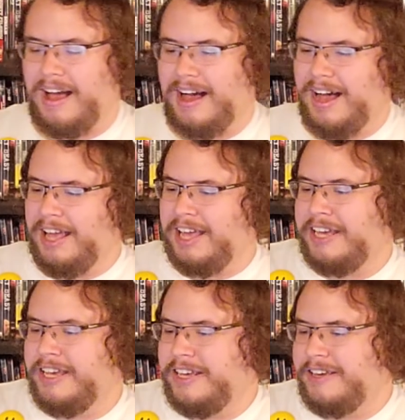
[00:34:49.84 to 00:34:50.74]

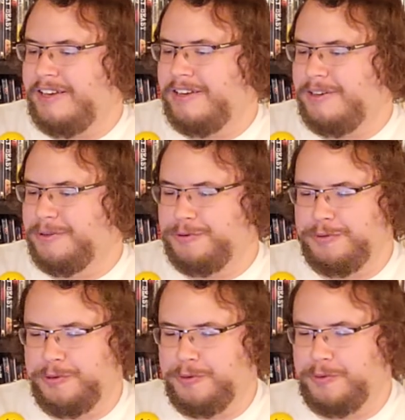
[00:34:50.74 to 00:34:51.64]
I
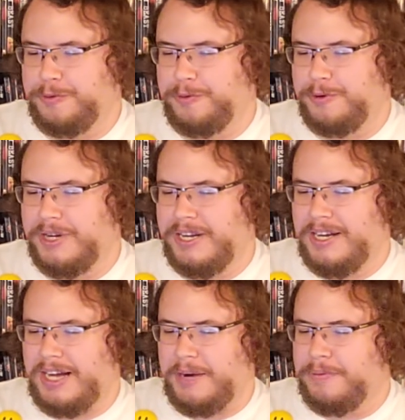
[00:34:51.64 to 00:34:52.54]
ooh,
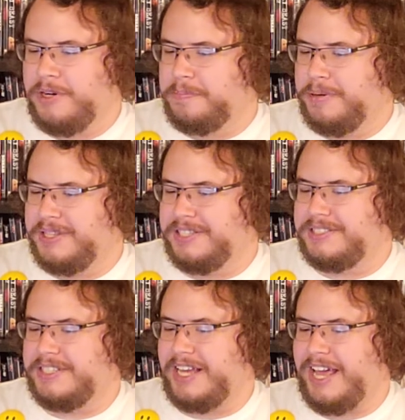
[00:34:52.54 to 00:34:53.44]
I want to put
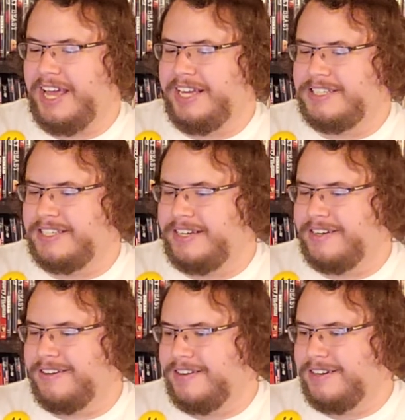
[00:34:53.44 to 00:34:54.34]
this in A
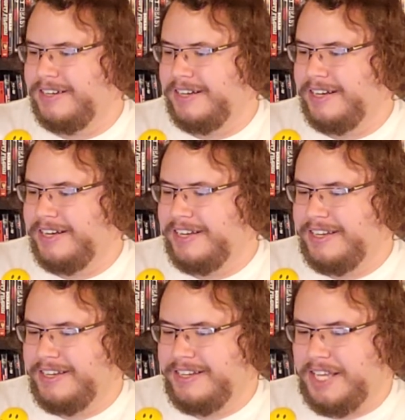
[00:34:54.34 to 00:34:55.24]
tier,
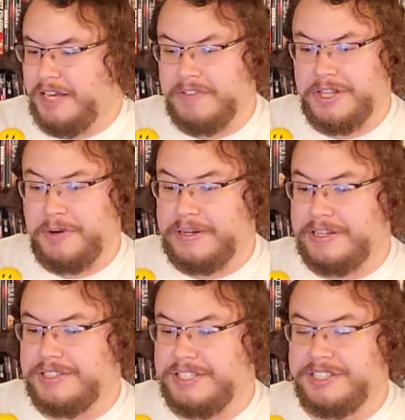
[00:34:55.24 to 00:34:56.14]
even though it
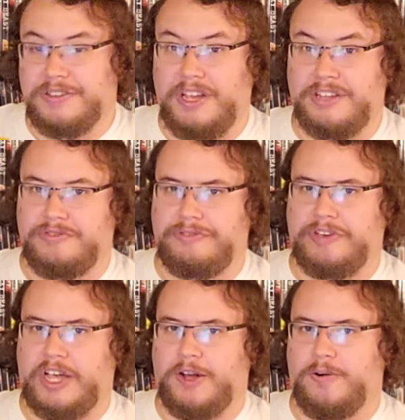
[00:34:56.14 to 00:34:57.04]
is it's it's
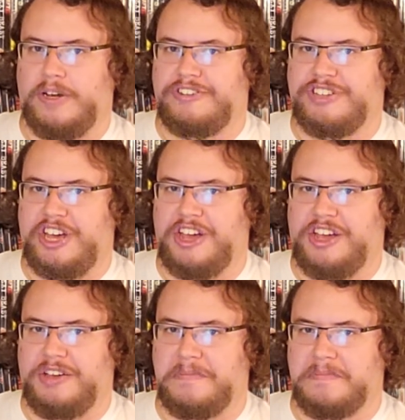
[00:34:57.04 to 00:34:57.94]
very
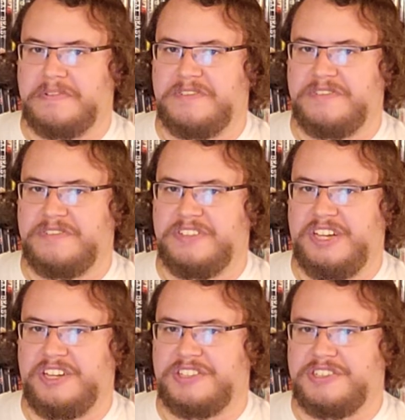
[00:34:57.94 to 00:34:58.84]
tame.
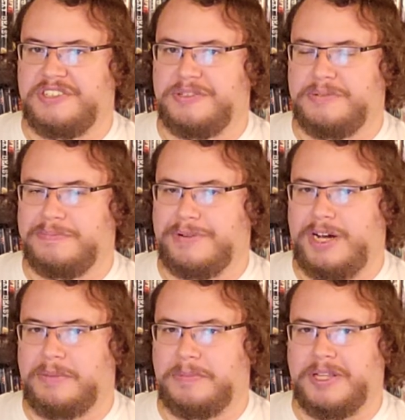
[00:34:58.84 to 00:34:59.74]
It's
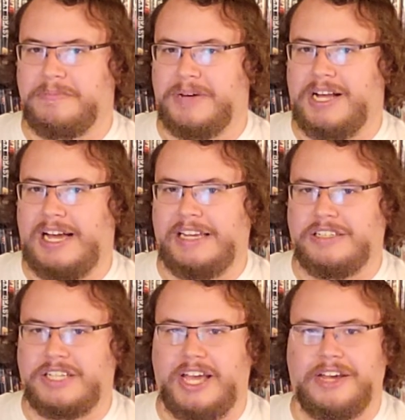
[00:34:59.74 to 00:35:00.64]
probably
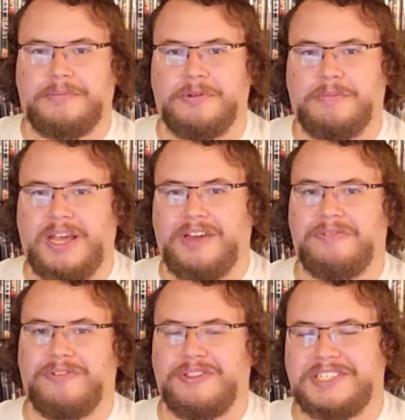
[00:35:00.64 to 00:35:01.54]
behind Cannibal Man
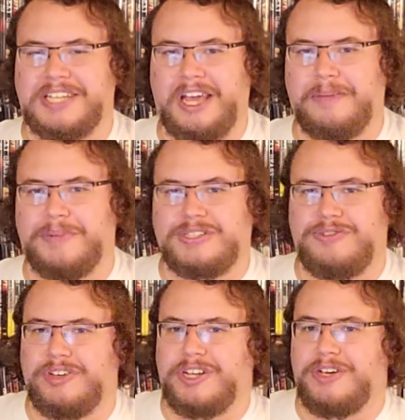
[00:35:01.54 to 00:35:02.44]
for the tamest
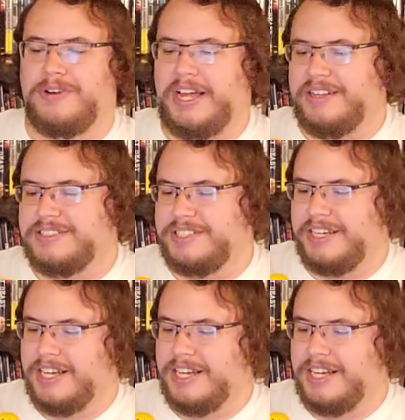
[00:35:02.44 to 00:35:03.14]
video nasty.